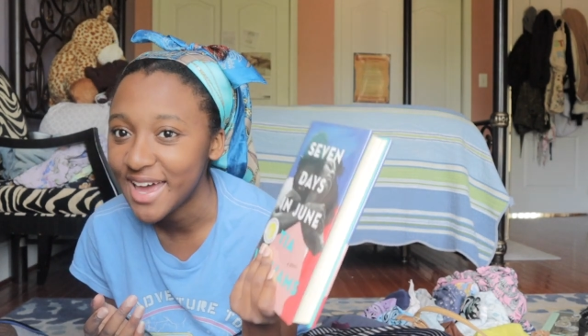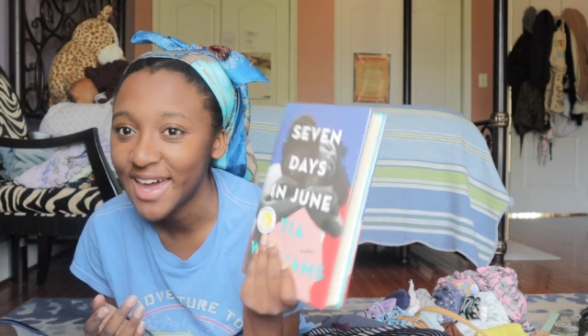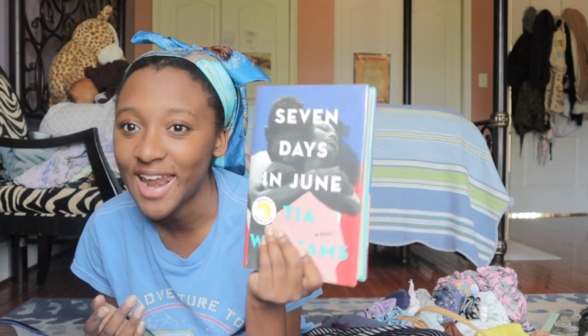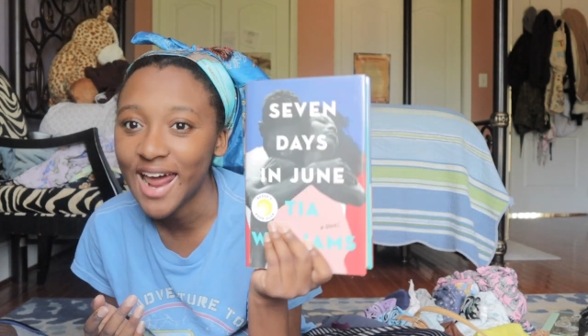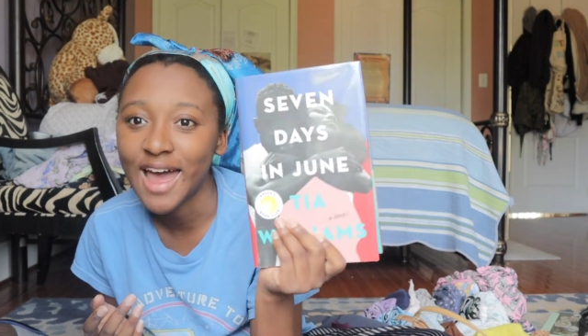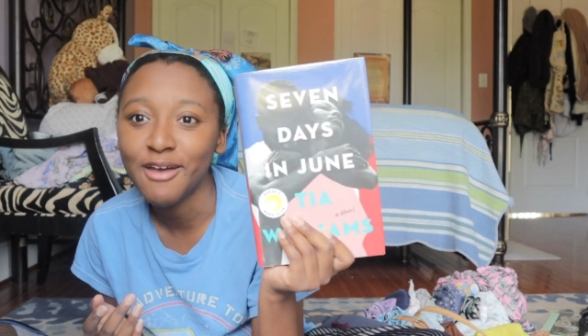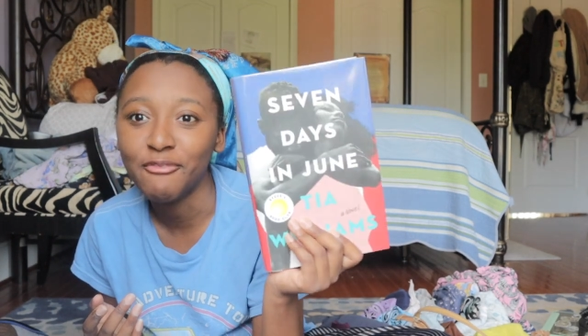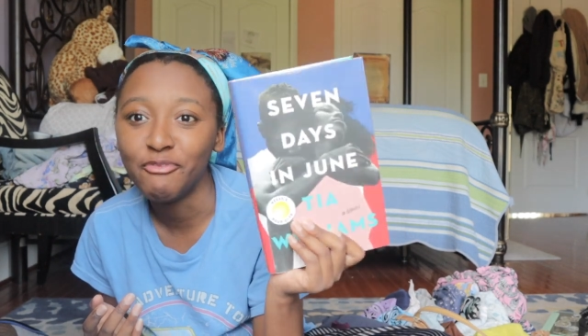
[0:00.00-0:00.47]

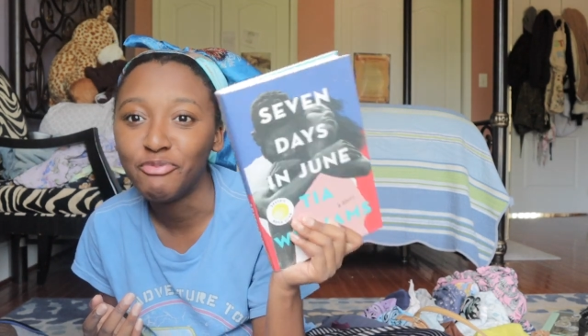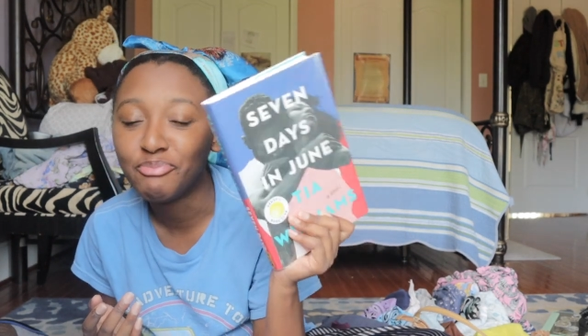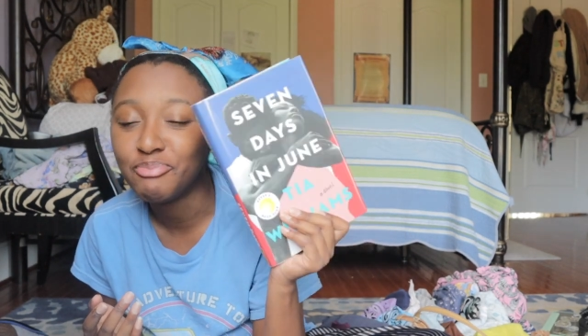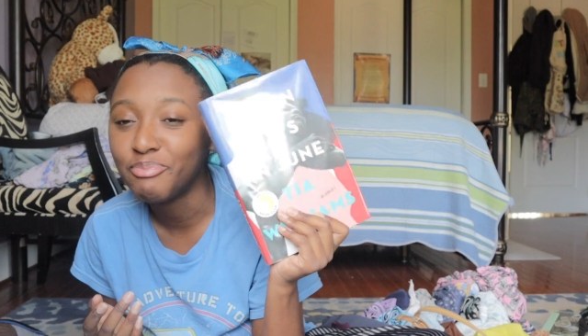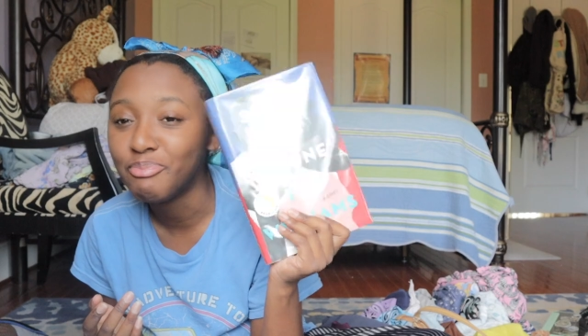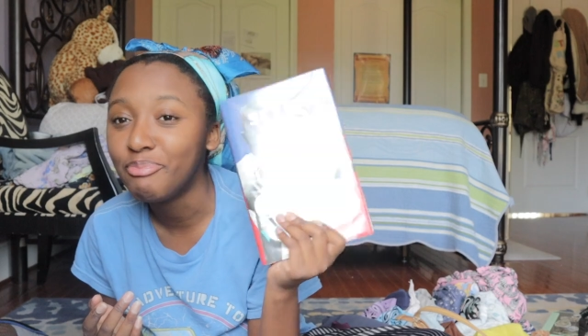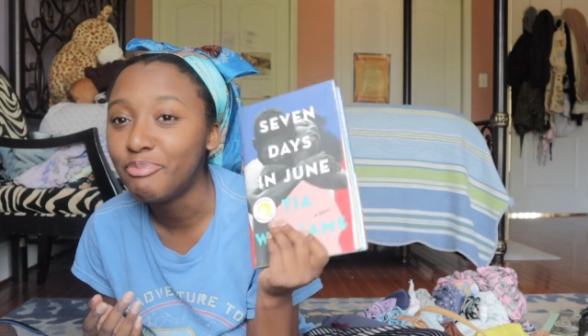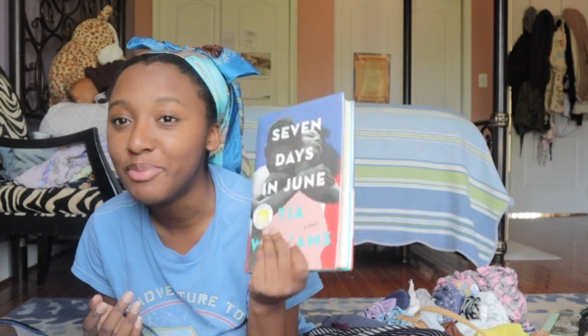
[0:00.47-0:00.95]
And I've
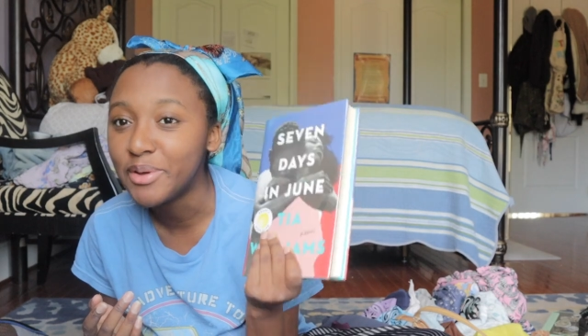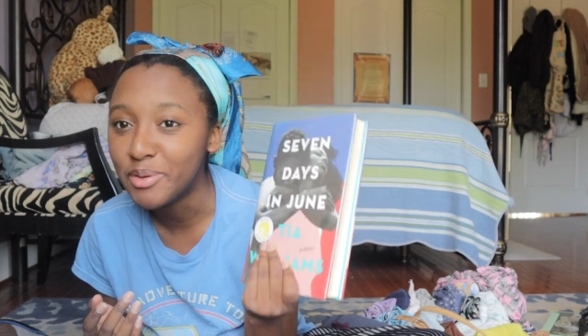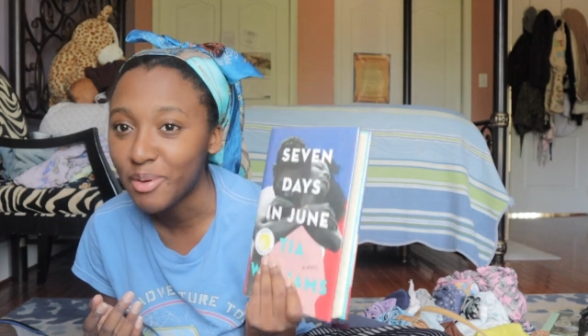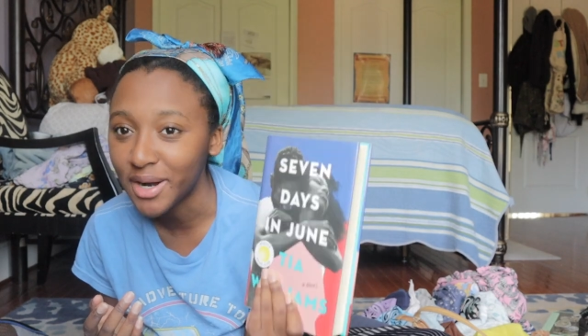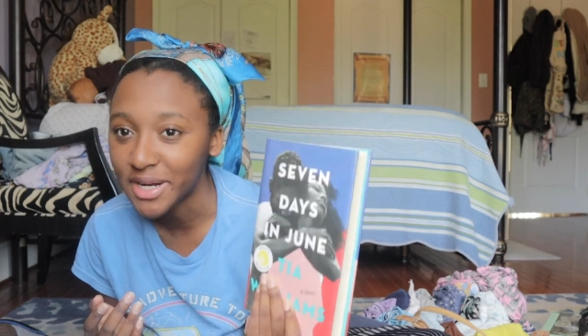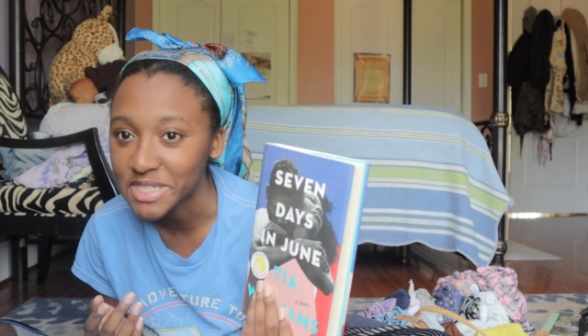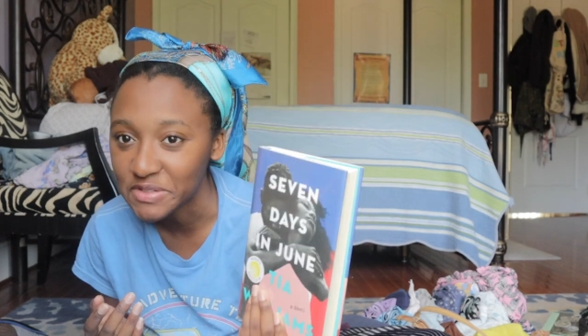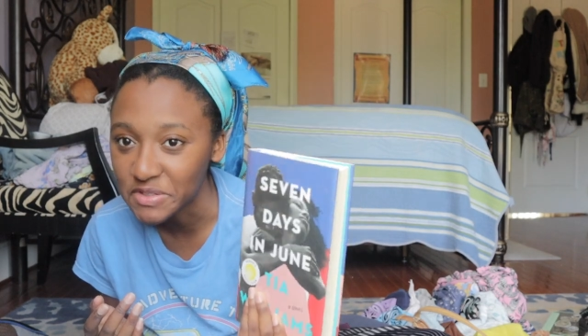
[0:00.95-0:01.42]
been
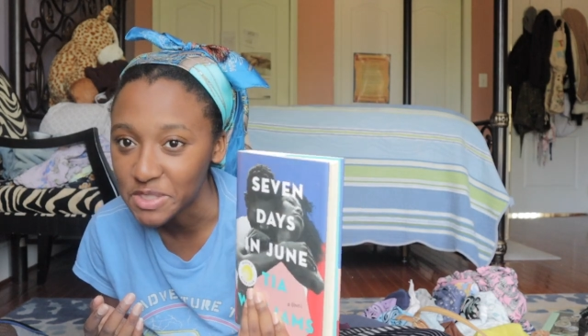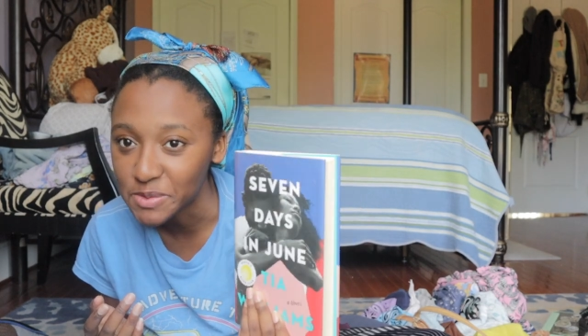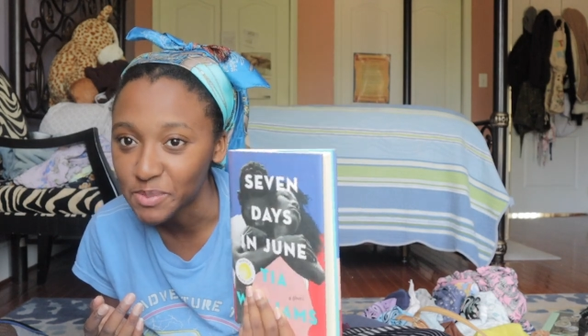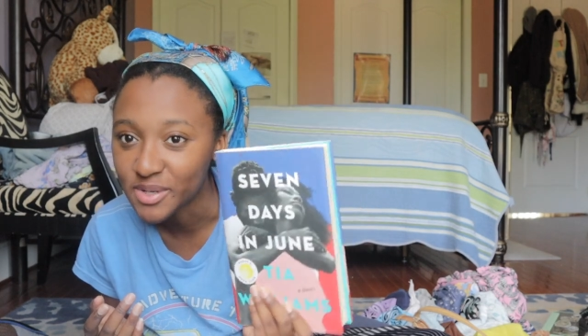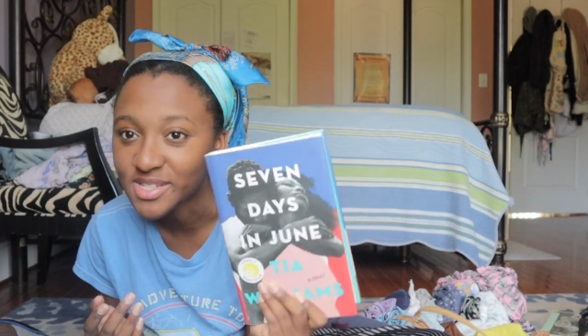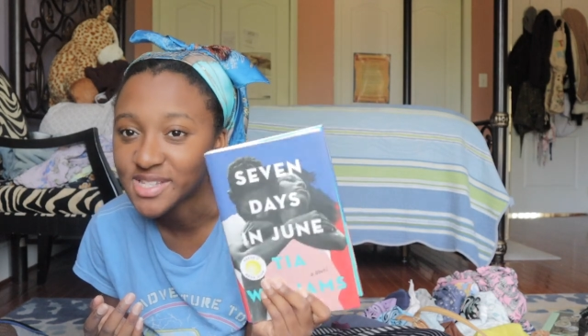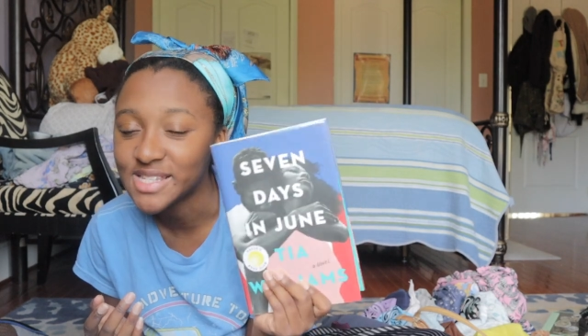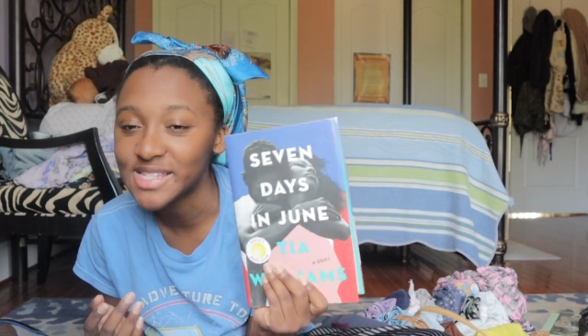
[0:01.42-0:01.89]
wanting to read this
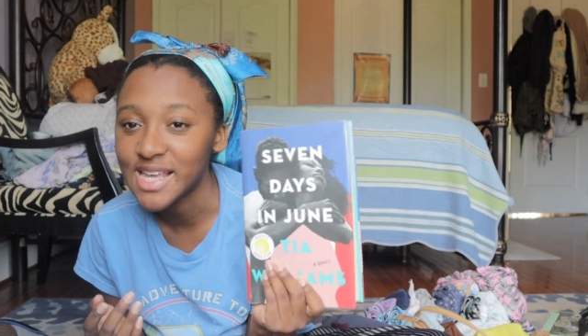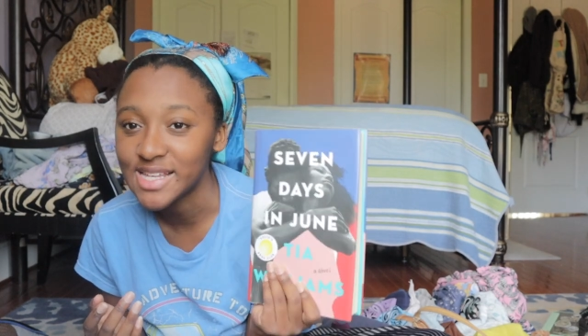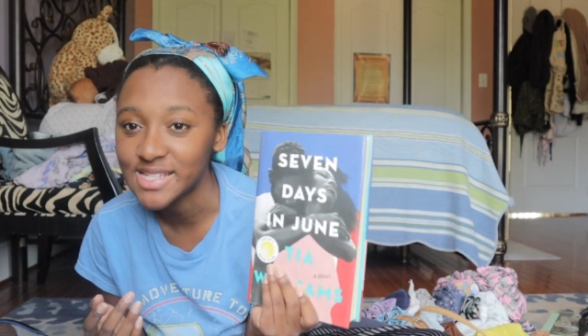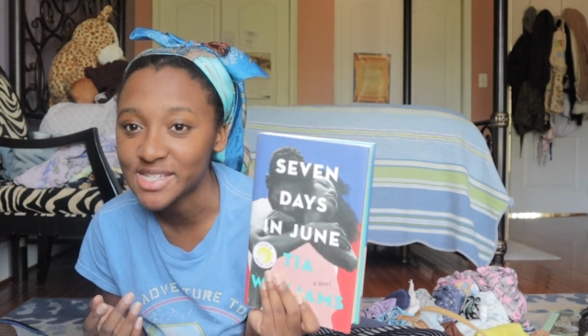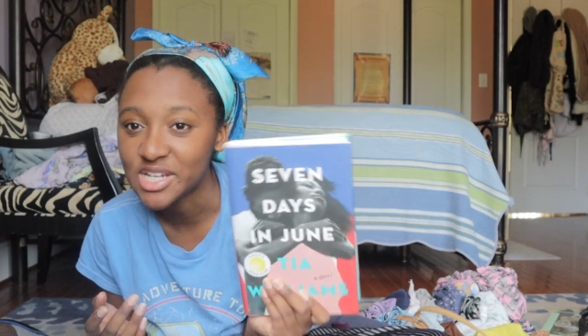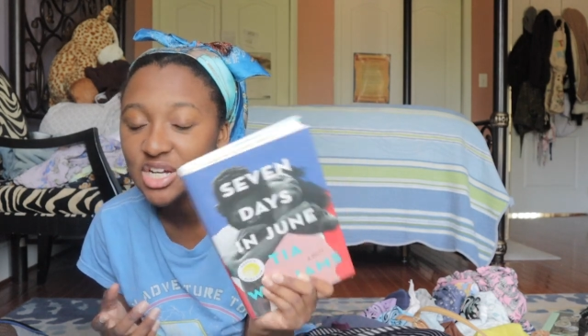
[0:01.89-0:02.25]
book since last